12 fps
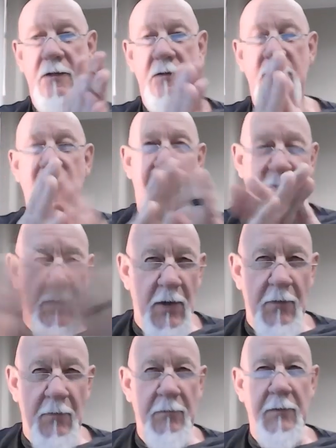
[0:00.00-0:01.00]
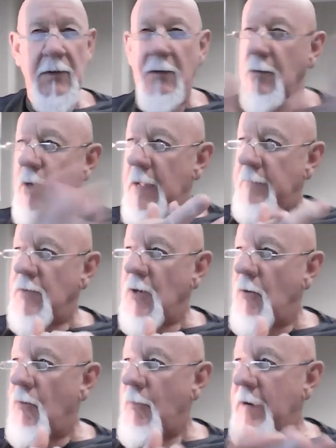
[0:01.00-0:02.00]
That have
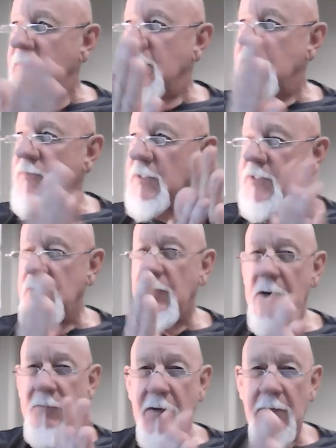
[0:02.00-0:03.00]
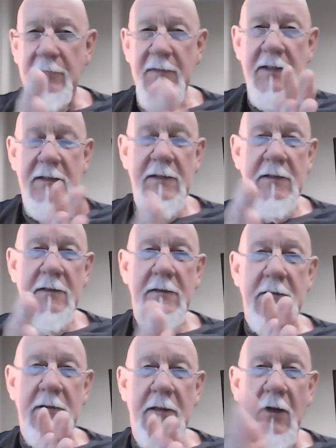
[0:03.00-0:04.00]
no awareness whatsoever.
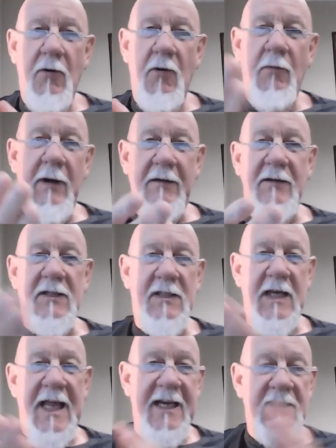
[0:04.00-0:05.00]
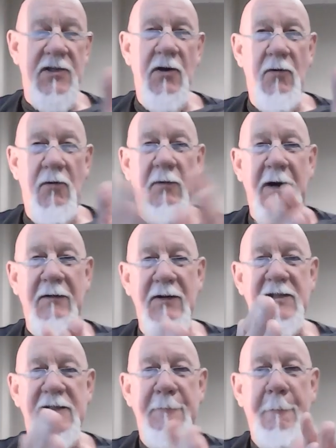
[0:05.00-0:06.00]
Low awareness slash no
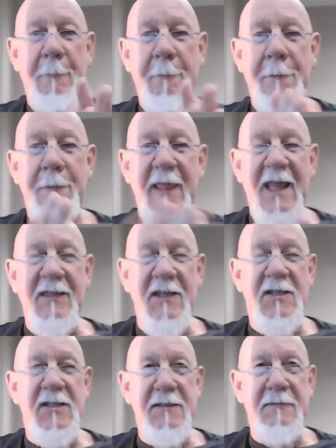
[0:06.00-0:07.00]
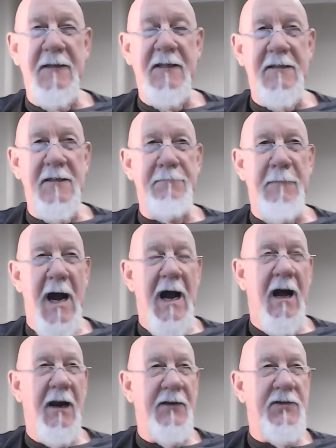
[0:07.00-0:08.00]
awareness. This is
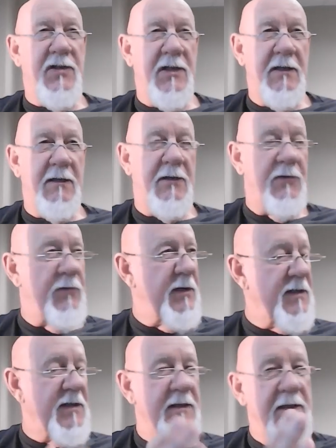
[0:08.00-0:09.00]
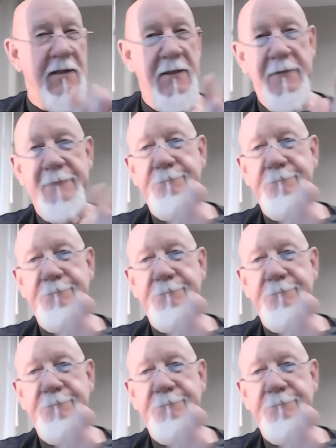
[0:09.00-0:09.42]
biology doing its thing.